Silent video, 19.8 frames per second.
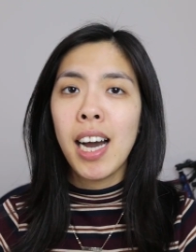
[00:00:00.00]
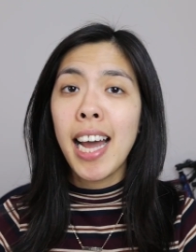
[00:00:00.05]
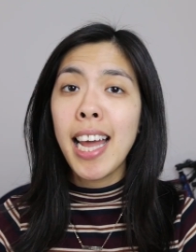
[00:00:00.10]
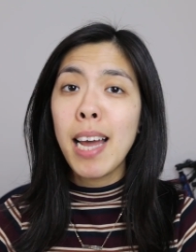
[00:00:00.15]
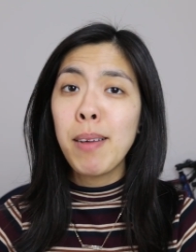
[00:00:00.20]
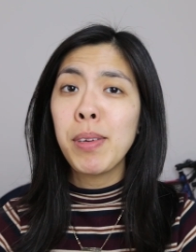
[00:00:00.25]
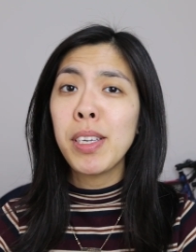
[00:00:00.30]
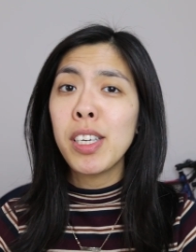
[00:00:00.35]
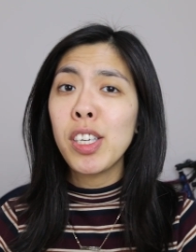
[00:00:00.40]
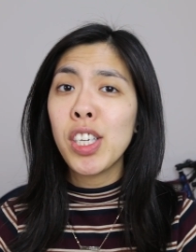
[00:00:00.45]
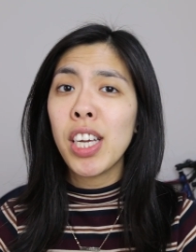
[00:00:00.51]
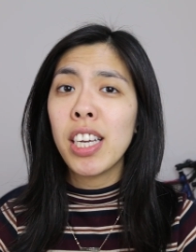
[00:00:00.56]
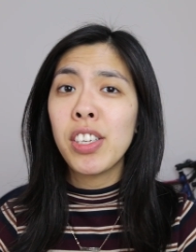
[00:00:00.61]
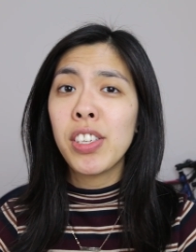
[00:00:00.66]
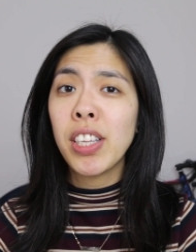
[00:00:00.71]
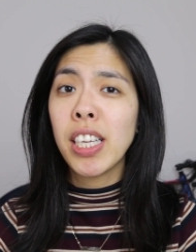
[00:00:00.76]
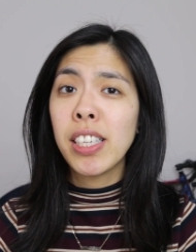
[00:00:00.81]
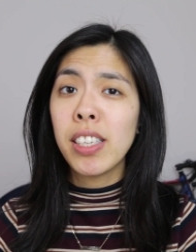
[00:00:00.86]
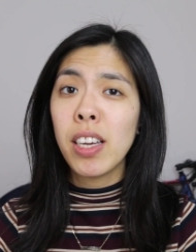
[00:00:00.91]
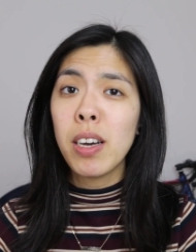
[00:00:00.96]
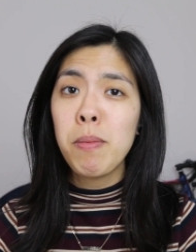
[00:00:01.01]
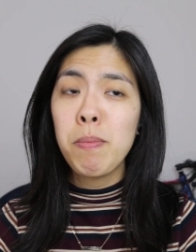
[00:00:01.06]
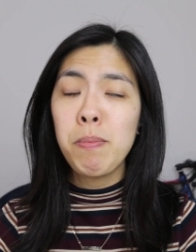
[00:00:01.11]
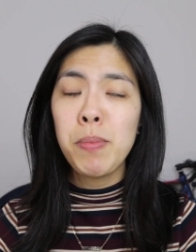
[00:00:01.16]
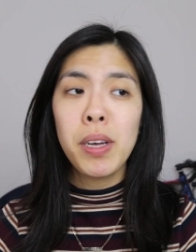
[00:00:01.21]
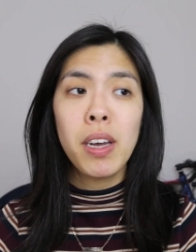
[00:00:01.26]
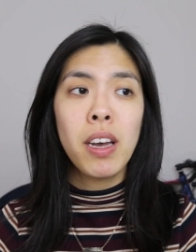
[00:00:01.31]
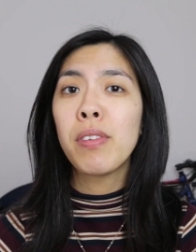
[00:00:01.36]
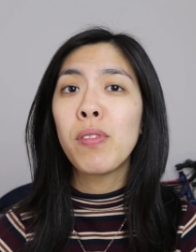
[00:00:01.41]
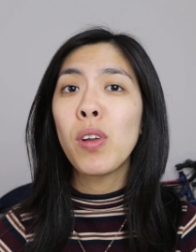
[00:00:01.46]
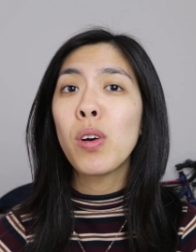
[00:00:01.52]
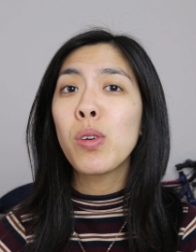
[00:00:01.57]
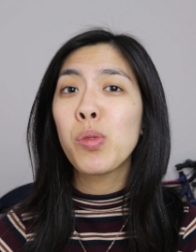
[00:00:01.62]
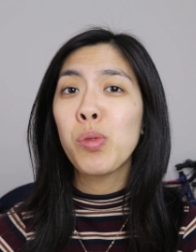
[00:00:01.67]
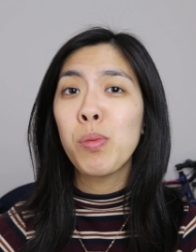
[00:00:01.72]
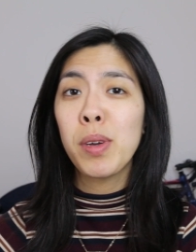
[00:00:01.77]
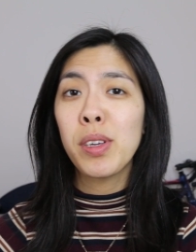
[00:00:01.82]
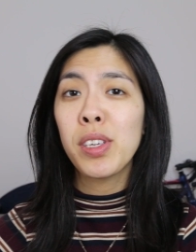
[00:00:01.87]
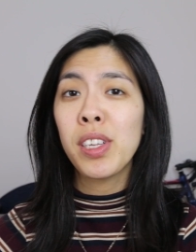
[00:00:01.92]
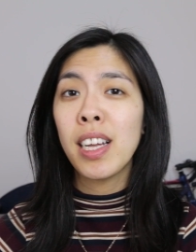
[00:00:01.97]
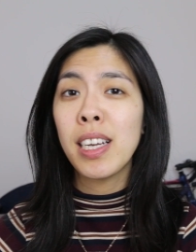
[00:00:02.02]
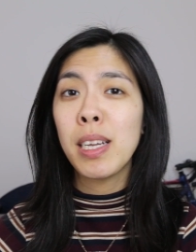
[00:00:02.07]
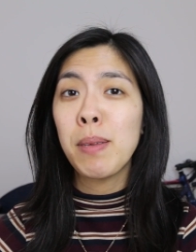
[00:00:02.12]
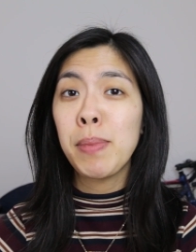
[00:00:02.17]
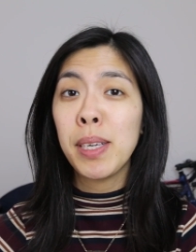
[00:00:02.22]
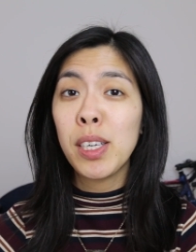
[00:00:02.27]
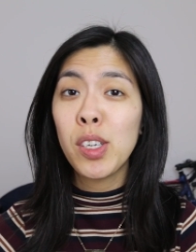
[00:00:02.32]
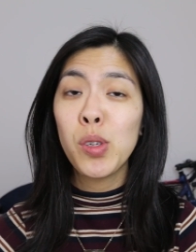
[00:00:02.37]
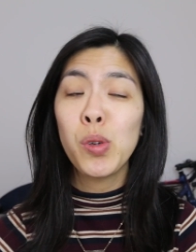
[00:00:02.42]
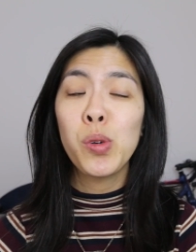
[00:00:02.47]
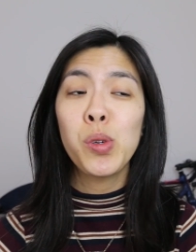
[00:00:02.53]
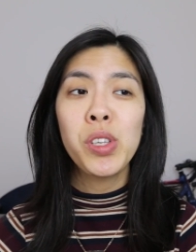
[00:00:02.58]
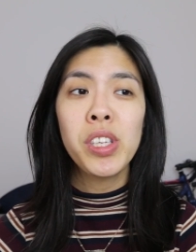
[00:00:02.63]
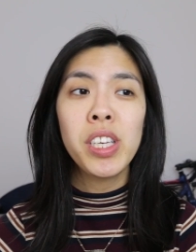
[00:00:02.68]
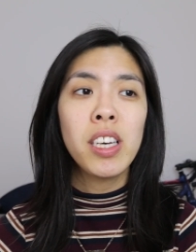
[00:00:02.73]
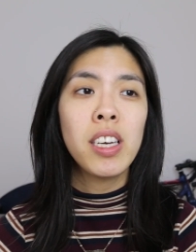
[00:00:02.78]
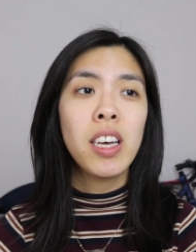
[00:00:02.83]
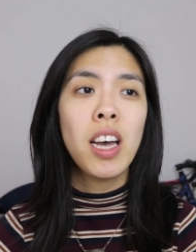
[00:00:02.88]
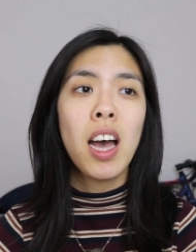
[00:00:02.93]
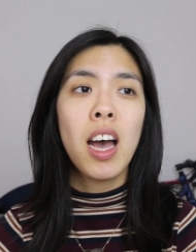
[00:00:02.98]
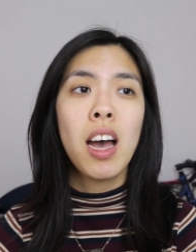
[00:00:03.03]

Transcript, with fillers: I am gonna change things up. The vlogs will most likely be shorter,